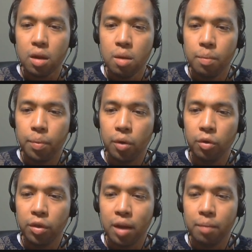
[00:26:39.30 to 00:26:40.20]

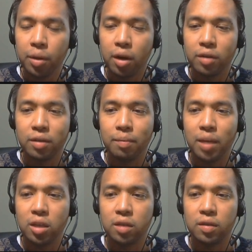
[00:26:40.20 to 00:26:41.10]
Both Templars and
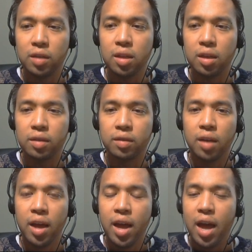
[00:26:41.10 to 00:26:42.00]
mages see this,
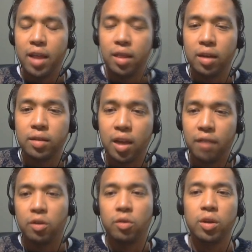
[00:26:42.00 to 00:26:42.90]
and thus they
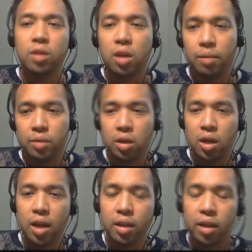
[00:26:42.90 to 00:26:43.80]
have agreed to come to the
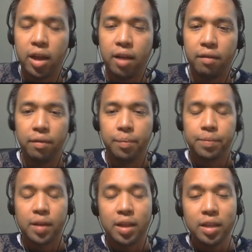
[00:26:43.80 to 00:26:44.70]
Conclave.
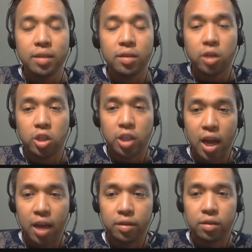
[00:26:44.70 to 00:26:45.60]
This is our
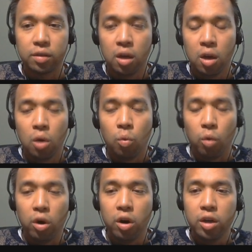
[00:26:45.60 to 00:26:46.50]
chance.
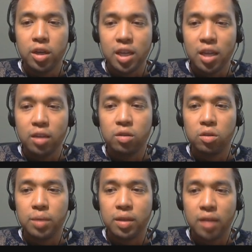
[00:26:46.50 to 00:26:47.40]
Word needs
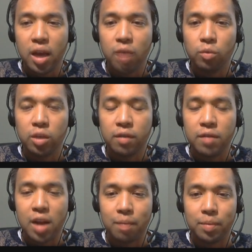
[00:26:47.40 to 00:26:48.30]
to be said which have
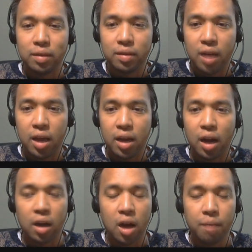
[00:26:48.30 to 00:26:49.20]
not been said.
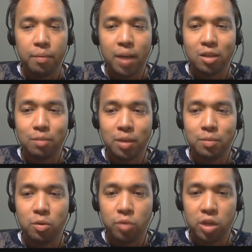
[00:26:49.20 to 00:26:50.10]
A compromise must
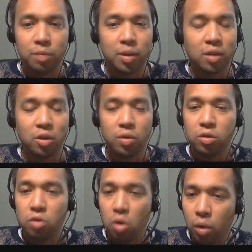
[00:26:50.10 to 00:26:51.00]
be reached because there is
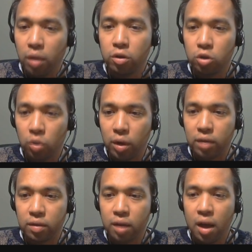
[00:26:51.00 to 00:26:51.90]
no other
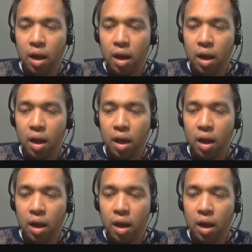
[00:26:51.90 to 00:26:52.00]
choice.